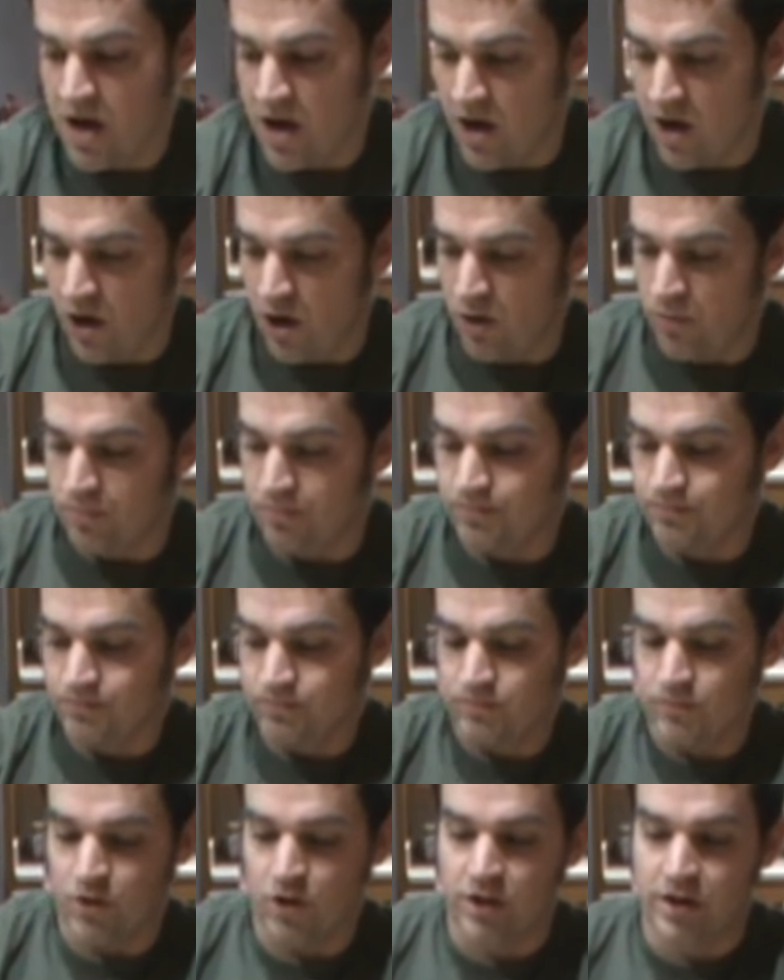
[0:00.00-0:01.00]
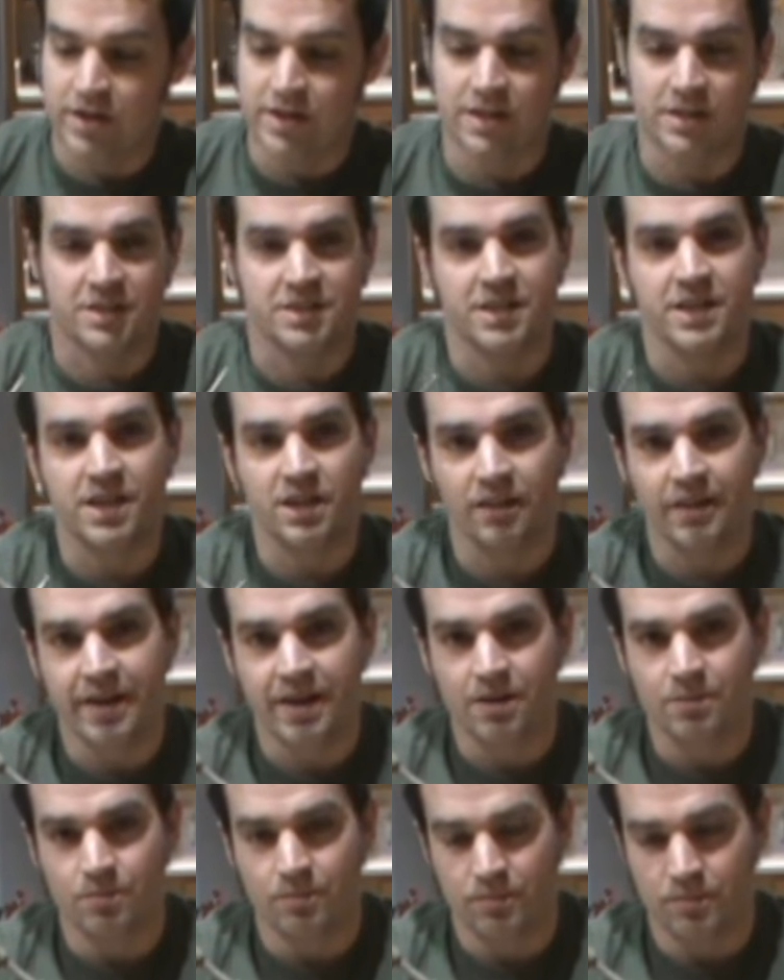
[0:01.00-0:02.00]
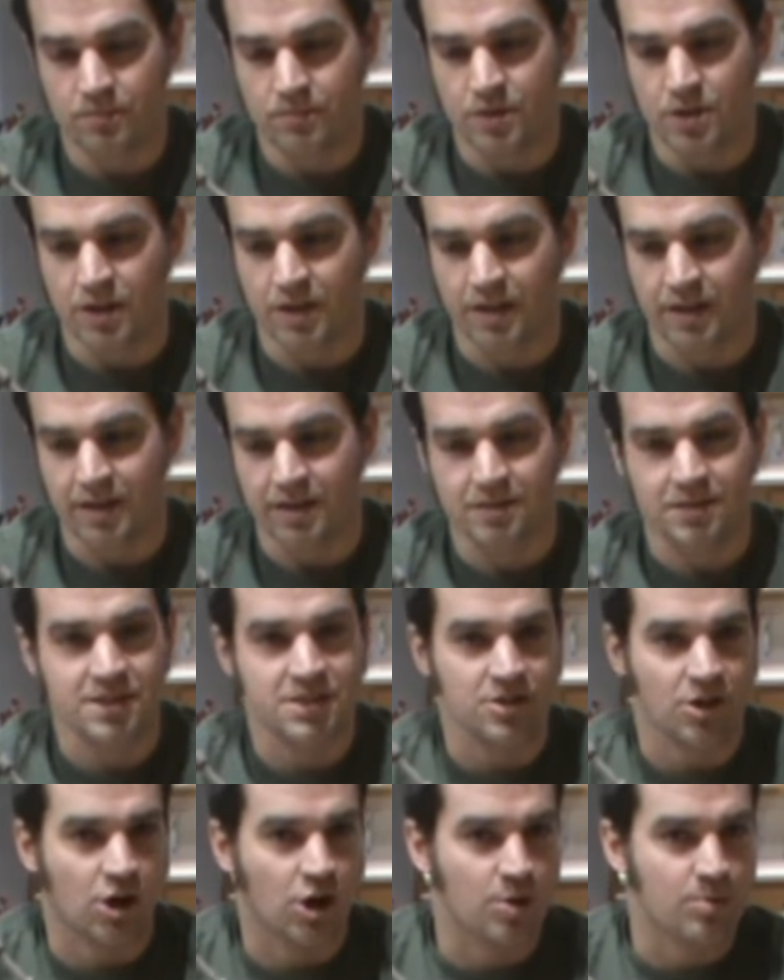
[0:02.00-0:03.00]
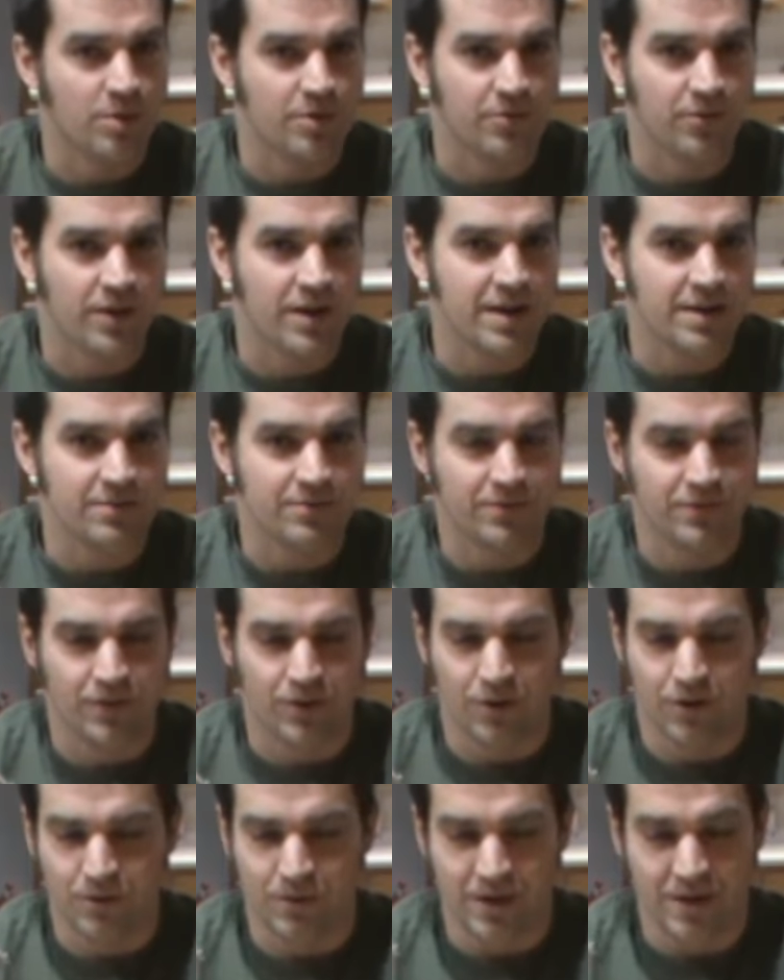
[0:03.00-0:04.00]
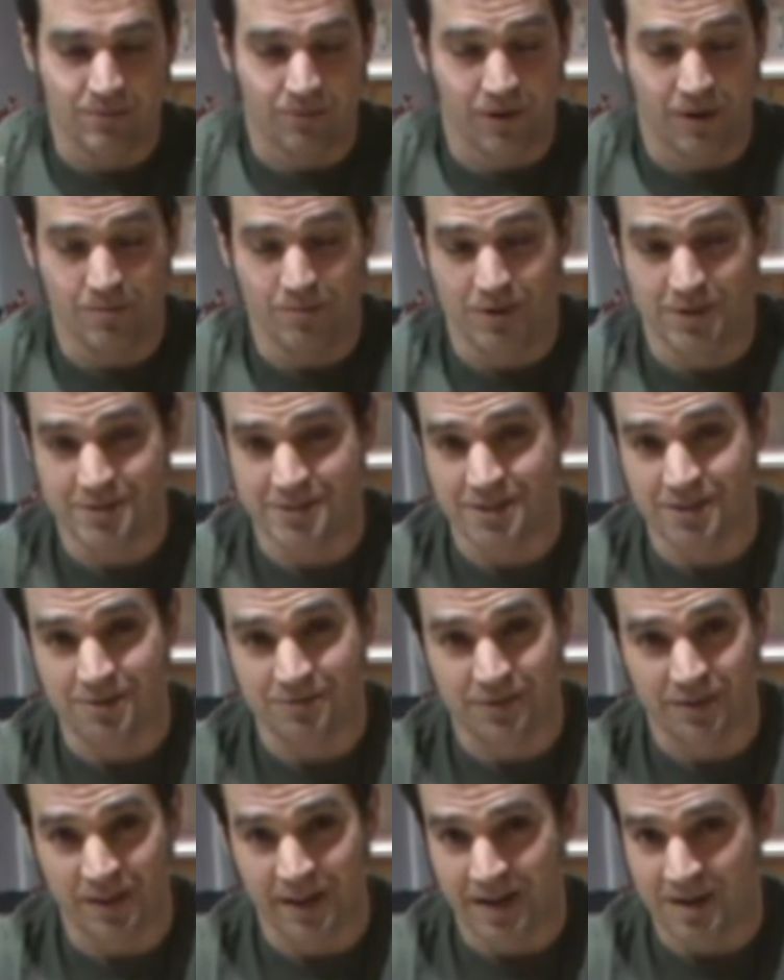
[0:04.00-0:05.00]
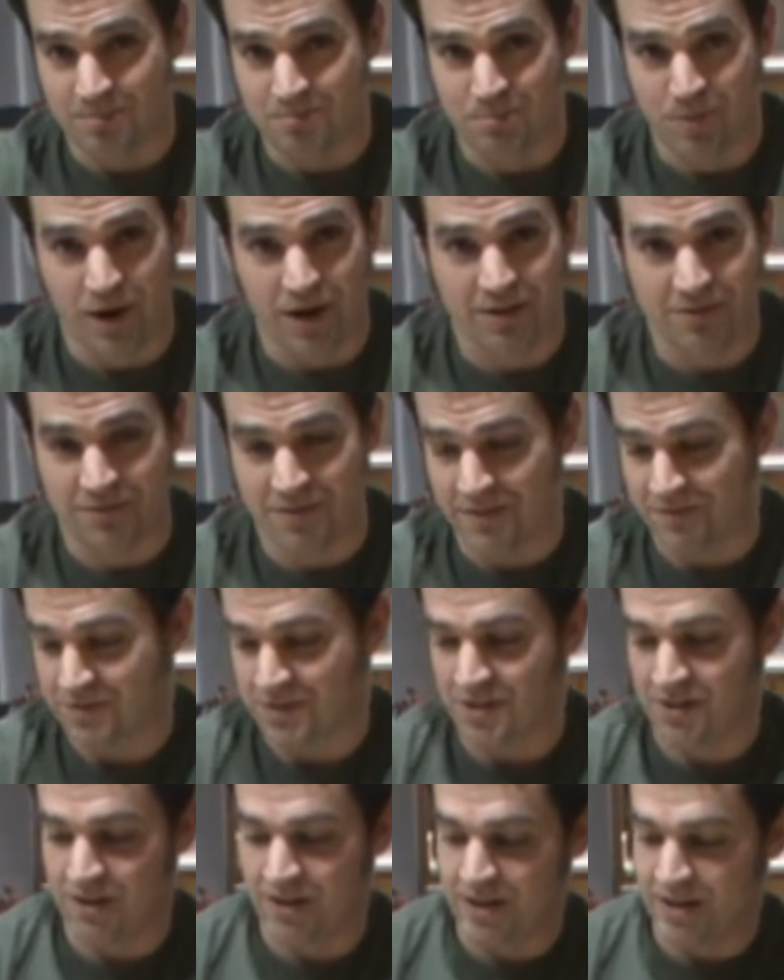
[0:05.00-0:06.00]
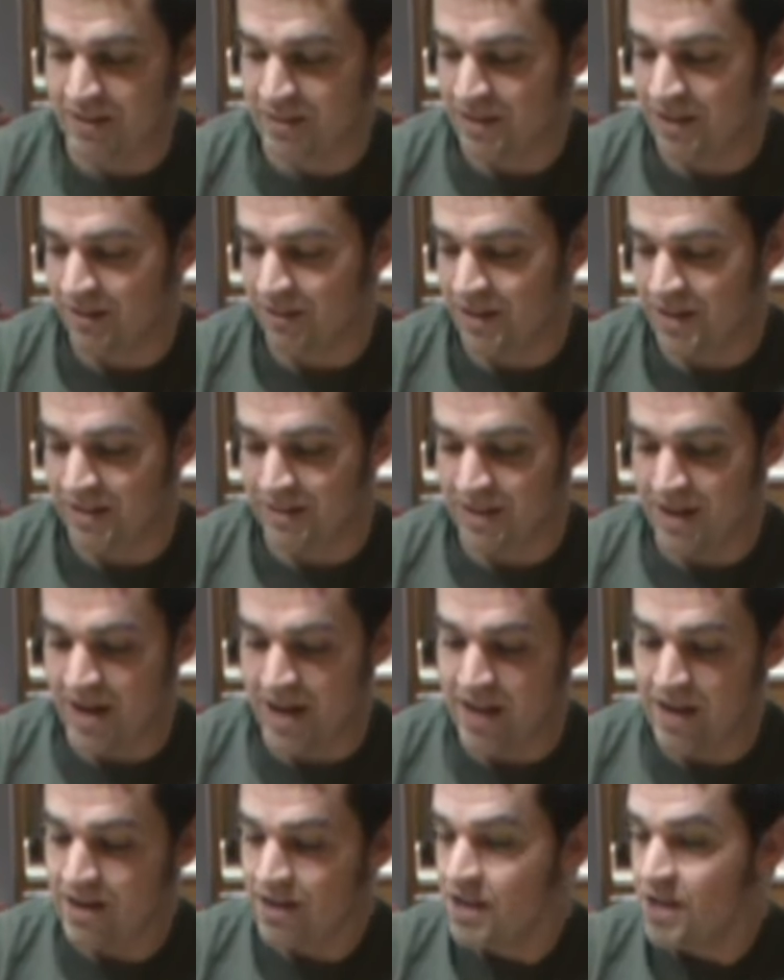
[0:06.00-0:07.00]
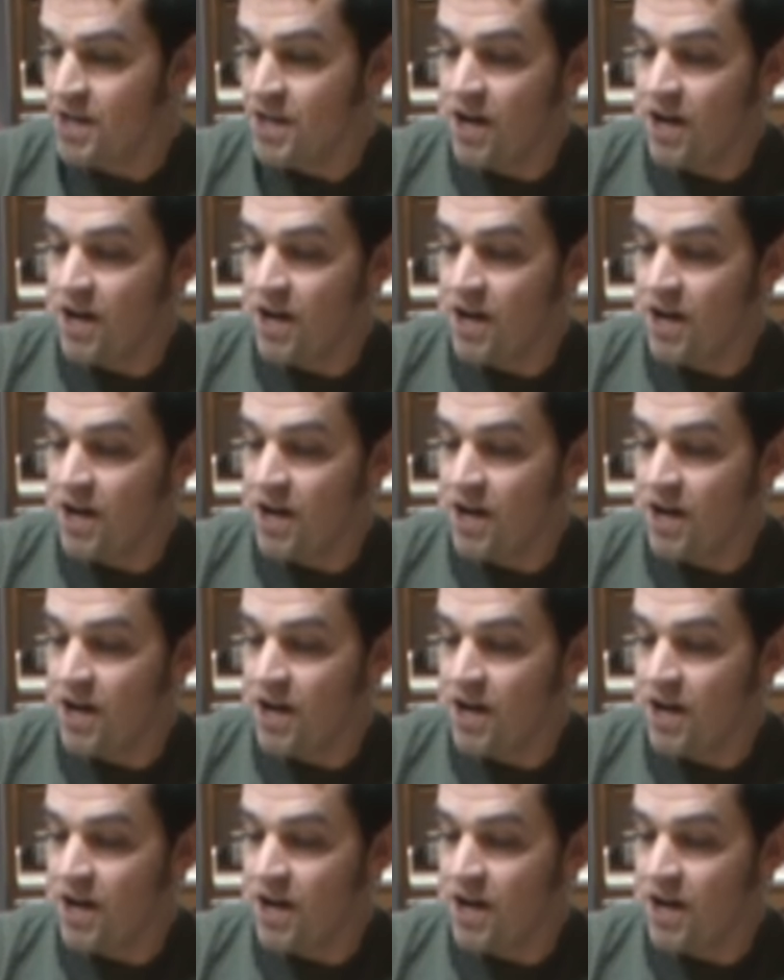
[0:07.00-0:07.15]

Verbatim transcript: Um, you're gonna need a C clamp you can get these at Harbor Freight for they run them on sale for like a buck fifty or anything like that.